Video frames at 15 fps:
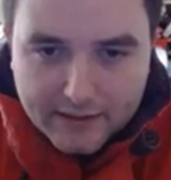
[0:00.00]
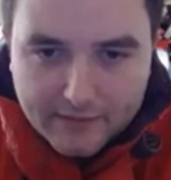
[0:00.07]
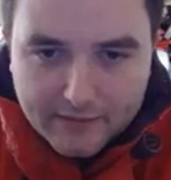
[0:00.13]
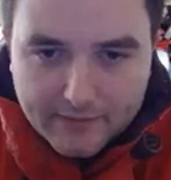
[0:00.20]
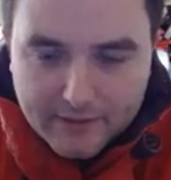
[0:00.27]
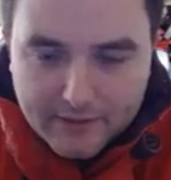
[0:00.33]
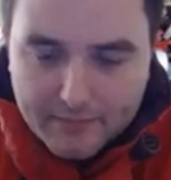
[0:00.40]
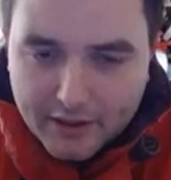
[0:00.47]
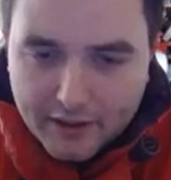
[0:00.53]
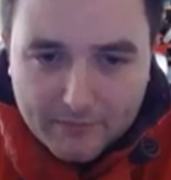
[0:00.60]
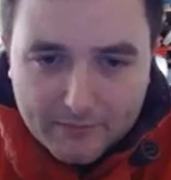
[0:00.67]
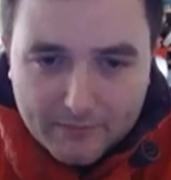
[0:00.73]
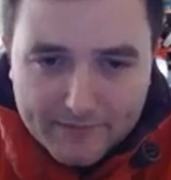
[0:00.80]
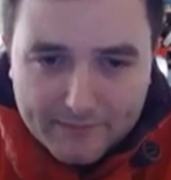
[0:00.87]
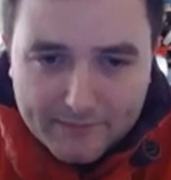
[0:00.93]
anywhere. I'm going to pick
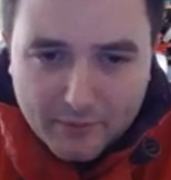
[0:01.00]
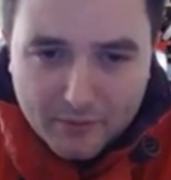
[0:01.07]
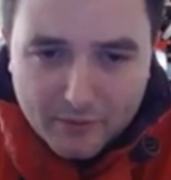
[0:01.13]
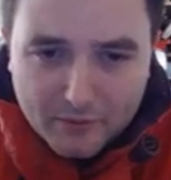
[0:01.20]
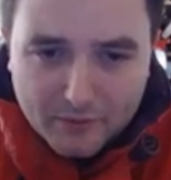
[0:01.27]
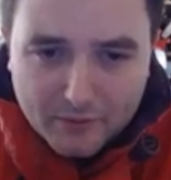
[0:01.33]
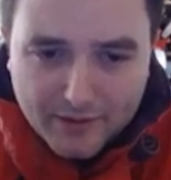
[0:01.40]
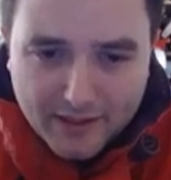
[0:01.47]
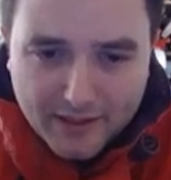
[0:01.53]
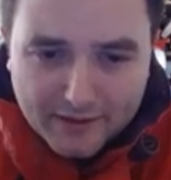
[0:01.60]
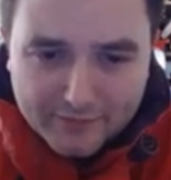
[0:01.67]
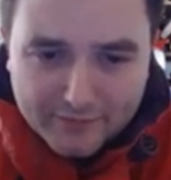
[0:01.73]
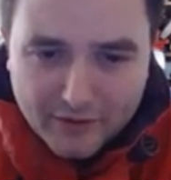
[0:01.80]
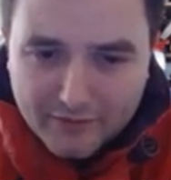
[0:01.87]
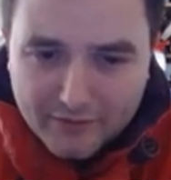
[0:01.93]
up this pawn, and
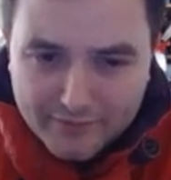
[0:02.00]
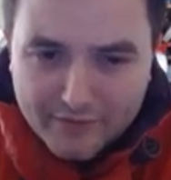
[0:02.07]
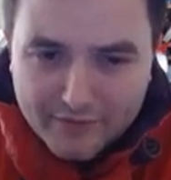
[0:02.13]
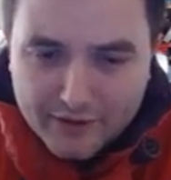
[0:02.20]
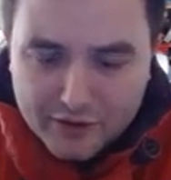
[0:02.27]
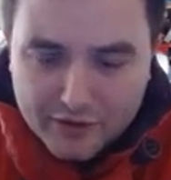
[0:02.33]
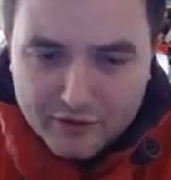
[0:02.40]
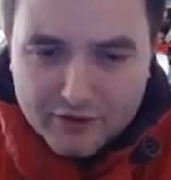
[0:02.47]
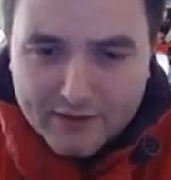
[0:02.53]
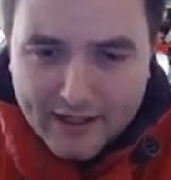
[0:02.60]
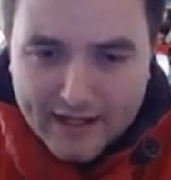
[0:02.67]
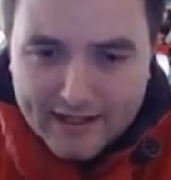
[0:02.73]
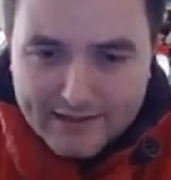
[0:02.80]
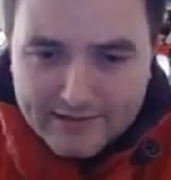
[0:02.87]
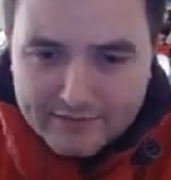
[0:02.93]
I've got a very good
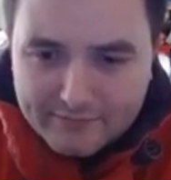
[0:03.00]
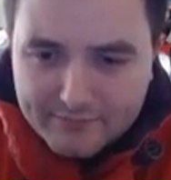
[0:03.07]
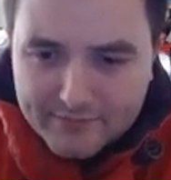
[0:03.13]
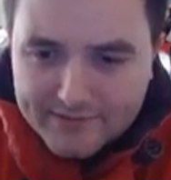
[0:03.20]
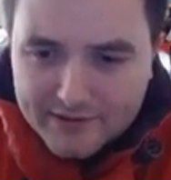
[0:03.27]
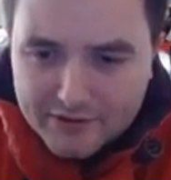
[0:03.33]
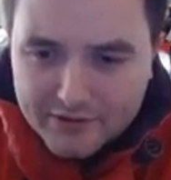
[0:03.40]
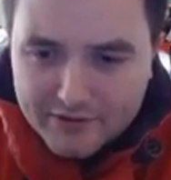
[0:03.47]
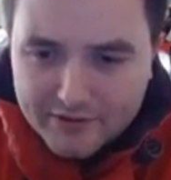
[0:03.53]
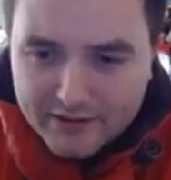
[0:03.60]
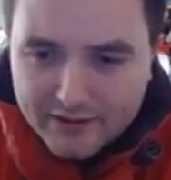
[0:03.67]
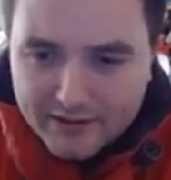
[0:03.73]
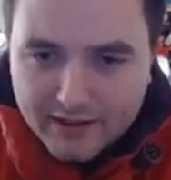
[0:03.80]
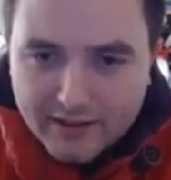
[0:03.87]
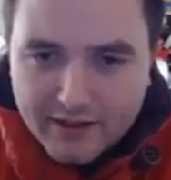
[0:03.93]
active position
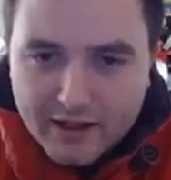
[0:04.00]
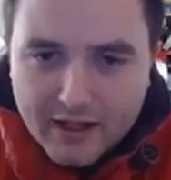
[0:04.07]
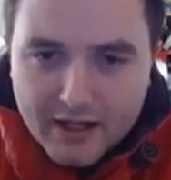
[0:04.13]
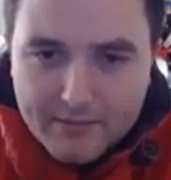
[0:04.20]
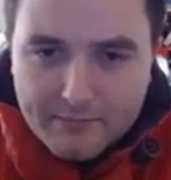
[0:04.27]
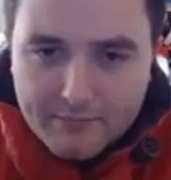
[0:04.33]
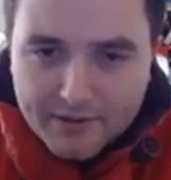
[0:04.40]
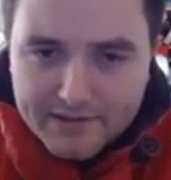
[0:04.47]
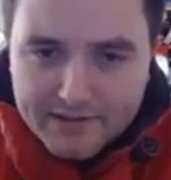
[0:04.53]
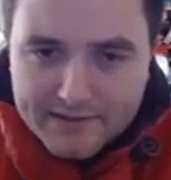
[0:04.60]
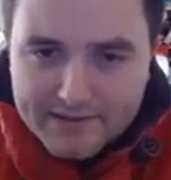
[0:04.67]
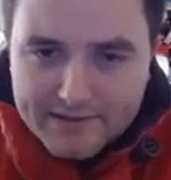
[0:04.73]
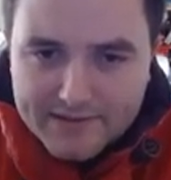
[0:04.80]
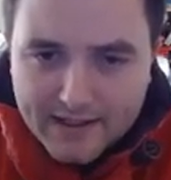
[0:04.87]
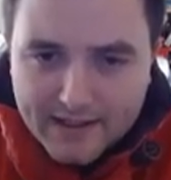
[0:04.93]
here. But
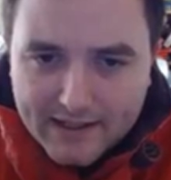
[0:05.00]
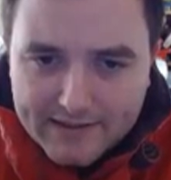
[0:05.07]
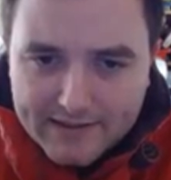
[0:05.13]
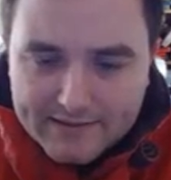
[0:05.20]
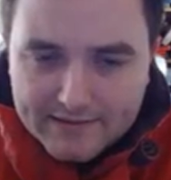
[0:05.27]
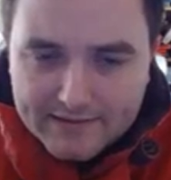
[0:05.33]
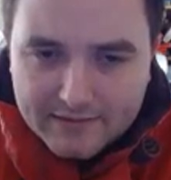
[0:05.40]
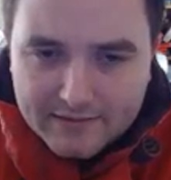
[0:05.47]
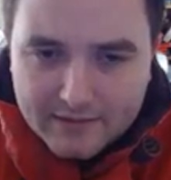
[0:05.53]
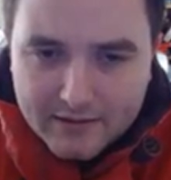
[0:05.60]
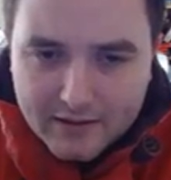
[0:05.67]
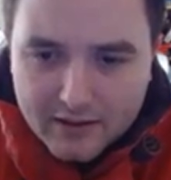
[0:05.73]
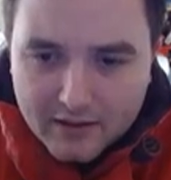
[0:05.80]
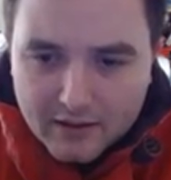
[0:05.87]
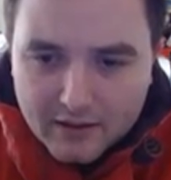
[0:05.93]
instead,
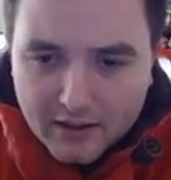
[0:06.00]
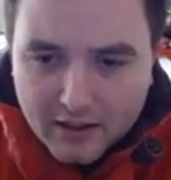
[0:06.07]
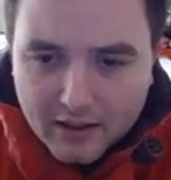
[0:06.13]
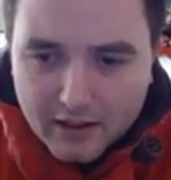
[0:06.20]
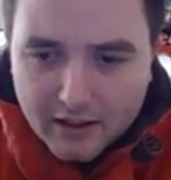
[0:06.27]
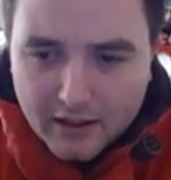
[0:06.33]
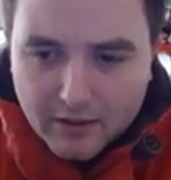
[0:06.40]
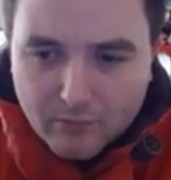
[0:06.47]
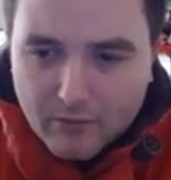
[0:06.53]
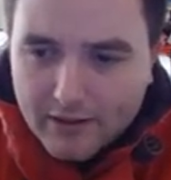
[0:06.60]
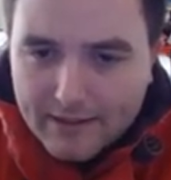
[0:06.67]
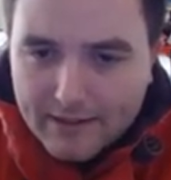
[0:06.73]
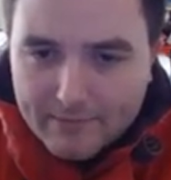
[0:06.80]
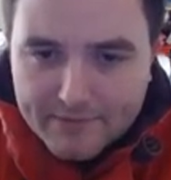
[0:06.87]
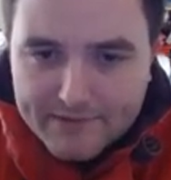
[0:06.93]
uh, what
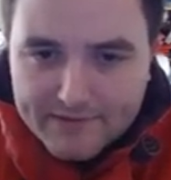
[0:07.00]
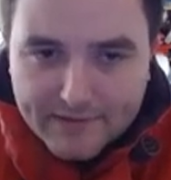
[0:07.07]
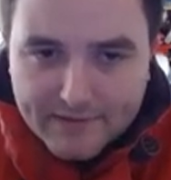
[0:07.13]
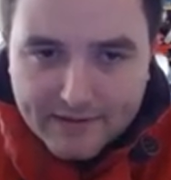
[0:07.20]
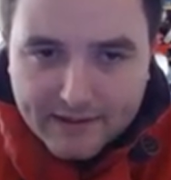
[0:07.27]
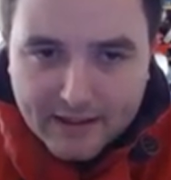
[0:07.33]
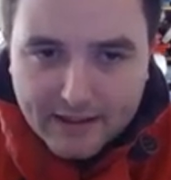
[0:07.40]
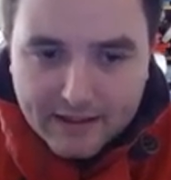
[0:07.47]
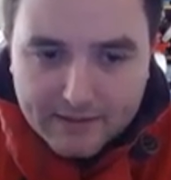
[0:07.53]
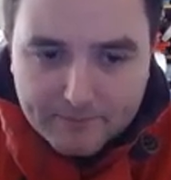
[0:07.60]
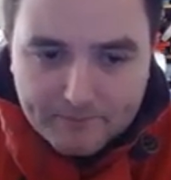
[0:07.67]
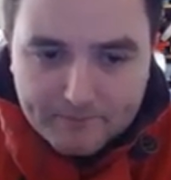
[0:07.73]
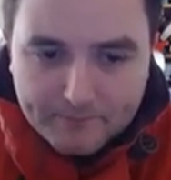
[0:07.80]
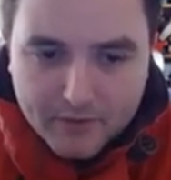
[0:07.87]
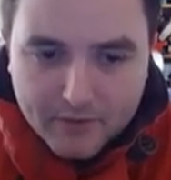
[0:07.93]
happens in the
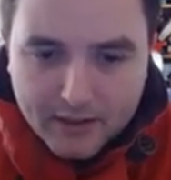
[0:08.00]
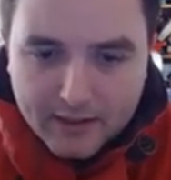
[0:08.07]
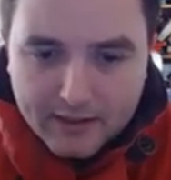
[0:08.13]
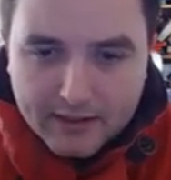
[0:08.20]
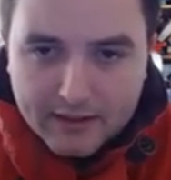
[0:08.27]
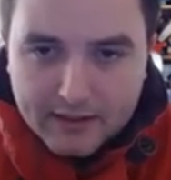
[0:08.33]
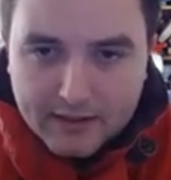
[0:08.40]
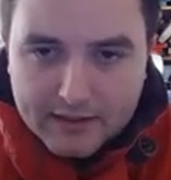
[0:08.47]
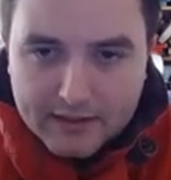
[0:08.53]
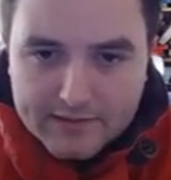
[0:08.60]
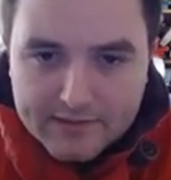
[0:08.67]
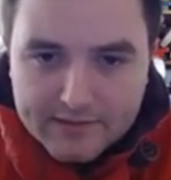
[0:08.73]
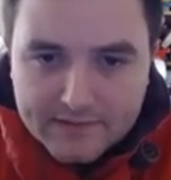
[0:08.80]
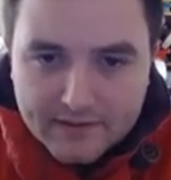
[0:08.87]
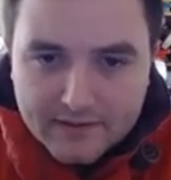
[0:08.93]
game
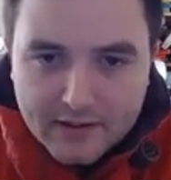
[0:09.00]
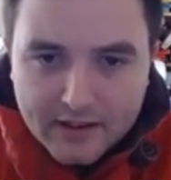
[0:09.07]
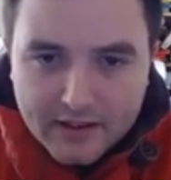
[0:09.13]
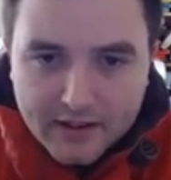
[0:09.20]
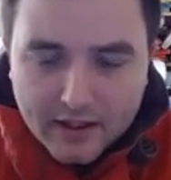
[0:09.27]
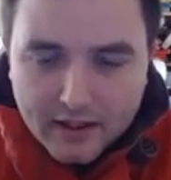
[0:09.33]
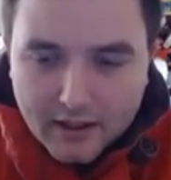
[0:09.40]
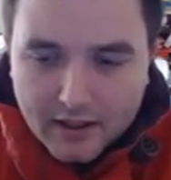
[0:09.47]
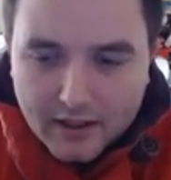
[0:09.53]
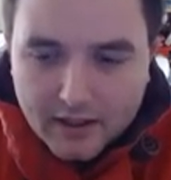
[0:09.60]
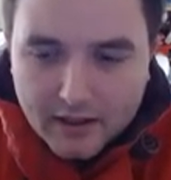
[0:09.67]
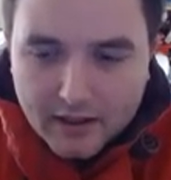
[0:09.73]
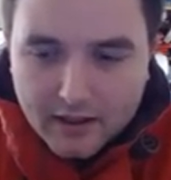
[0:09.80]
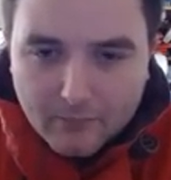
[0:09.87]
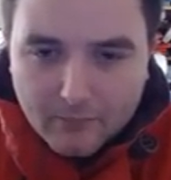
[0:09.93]
is,
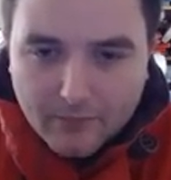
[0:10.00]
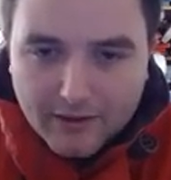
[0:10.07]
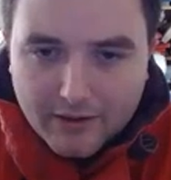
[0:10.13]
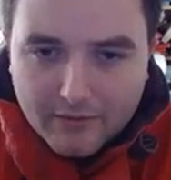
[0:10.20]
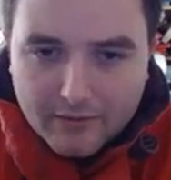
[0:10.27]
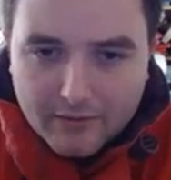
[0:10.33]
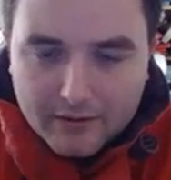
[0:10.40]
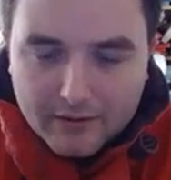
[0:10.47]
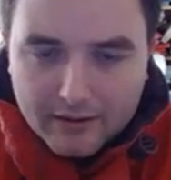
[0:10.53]
uh, well,